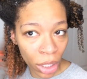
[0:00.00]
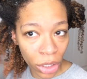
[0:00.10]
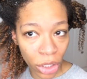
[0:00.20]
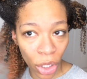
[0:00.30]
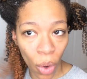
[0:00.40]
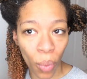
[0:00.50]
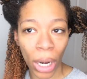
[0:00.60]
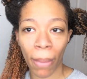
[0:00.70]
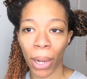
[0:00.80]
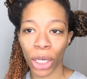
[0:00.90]
So
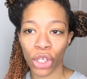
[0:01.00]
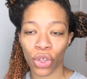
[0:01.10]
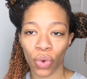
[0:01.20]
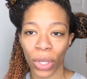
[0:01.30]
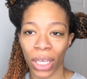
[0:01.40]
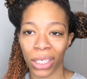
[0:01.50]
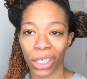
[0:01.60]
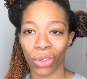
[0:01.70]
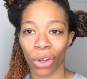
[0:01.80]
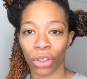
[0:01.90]
what I'm gonna do
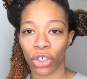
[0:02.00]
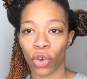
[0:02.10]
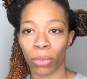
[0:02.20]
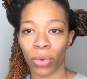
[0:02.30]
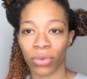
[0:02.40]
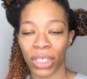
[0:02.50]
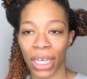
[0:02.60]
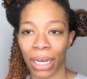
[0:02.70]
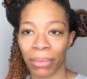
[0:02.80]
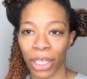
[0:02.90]
is, you know, the normal
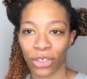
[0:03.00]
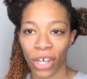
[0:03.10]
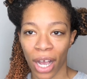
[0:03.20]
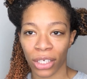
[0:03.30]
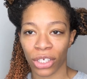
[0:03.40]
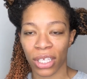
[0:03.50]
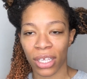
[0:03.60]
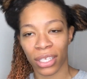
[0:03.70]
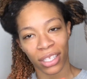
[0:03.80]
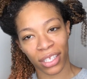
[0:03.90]
routine. I'm gonna let you guys just
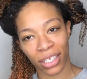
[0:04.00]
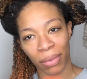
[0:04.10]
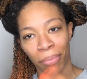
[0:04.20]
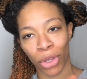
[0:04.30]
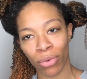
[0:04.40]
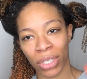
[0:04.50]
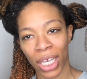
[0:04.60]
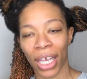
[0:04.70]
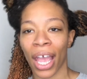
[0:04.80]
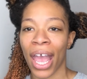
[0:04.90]
listen to some
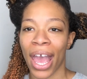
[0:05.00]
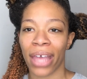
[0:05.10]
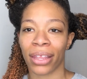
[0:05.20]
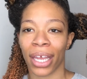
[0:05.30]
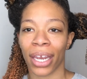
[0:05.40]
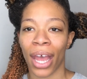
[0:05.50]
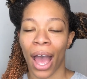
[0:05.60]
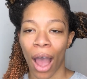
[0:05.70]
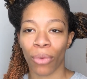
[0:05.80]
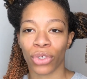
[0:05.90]
music, and then
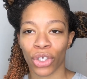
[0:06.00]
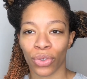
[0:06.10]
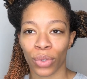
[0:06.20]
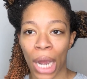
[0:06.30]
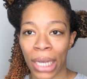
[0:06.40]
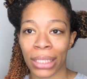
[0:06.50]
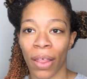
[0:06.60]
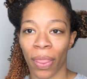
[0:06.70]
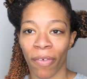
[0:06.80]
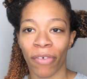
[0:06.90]
I will show you guys
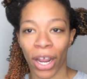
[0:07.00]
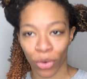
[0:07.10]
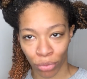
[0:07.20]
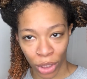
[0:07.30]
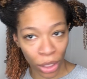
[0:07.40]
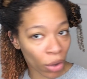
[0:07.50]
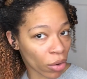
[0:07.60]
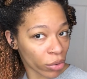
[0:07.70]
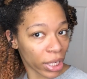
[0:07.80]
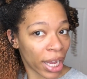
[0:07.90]
the final
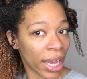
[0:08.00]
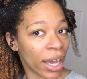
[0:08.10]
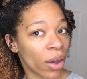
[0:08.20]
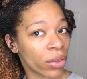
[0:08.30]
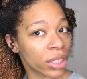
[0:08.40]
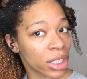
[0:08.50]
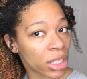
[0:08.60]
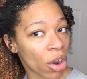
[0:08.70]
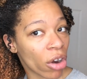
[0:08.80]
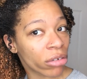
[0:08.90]
result on how
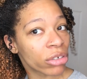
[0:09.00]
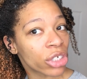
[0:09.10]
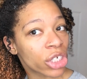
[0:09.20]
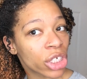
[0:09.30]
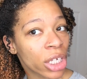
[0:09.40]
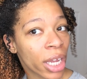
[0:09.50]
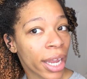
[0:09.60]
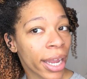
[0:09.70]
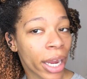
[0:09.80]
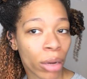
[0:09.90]
this orange
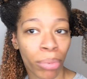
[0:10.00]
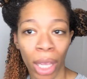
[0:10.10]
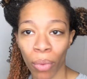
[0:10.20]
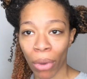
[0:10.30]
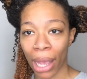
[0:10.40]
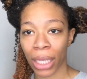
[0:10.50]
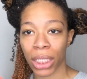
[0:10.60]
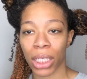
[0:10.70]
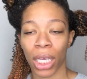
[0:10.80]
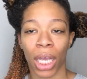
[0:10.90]
hair paint
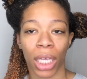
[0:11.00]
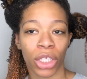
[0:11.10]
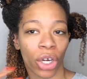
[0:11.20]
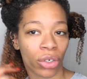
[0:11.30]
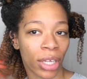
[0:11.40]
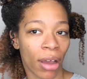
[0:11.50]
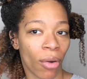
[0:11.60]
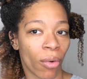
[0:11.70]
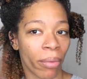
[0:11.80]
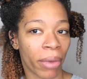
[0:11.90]
wax turned
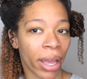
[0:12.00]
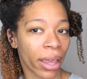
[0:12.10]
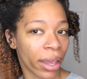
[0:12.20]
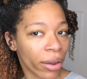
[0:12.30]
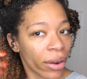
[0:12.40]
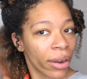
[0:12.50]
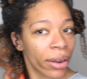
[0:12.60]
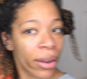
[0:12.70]
out on my hair.